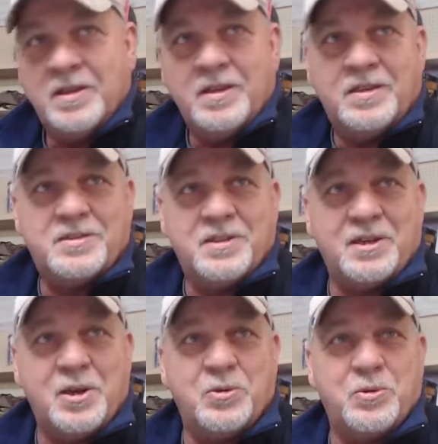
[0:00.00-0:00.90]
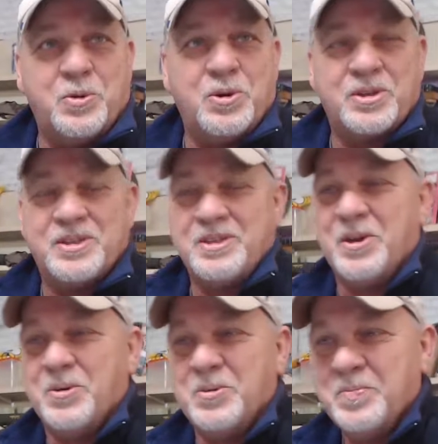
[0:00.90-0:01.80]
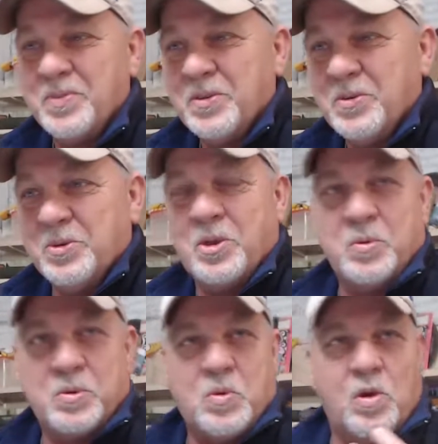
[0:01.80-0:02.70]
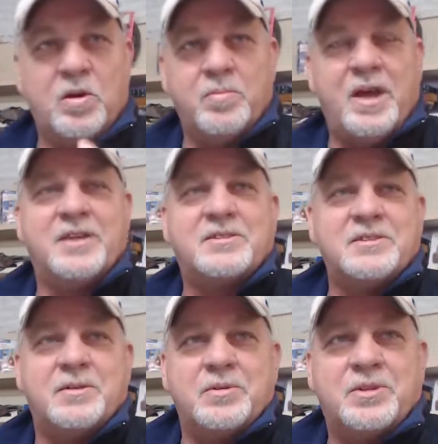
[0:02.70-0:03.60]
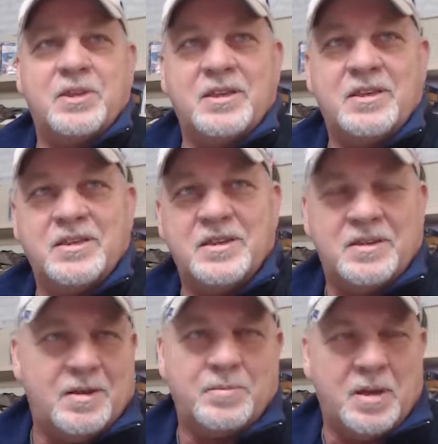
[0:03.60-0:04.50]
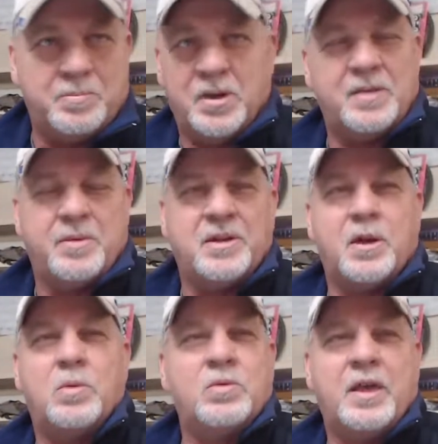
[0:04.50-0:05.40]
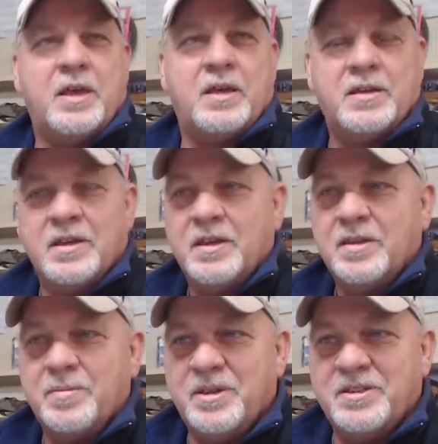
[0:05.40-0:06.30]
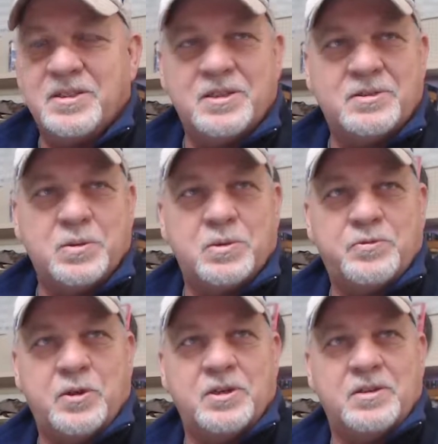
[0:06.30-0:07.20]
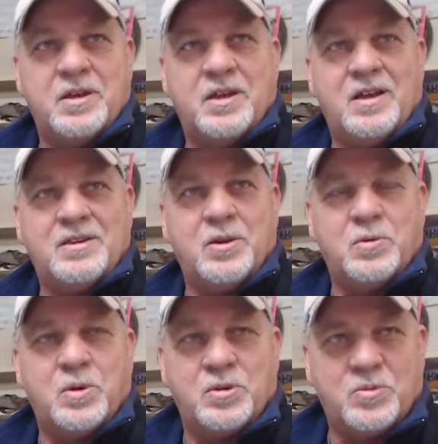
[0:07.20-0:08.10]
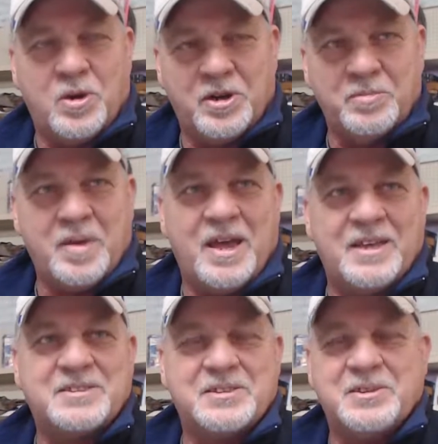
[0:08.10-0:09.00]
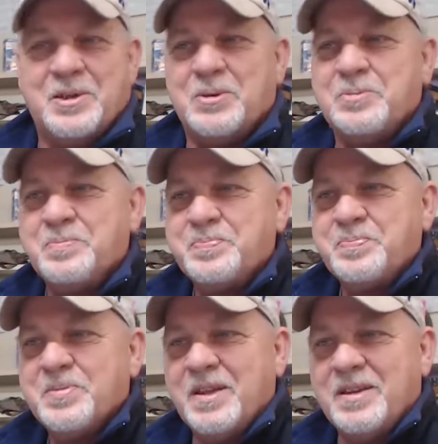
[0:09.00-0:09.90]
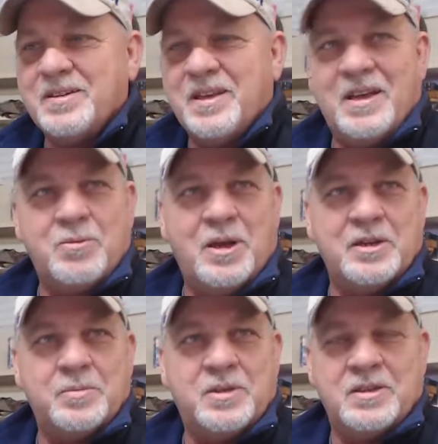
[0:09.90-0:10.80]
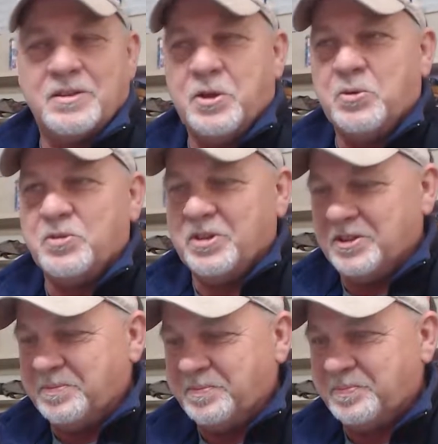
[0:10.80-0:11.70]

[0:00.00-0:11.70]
And he said, I go to work, where they require a mask and everything. And I'm not blaming it on that. But he said, it's sort of funny. I go to work wearing a mask, and I wind up getting COVID.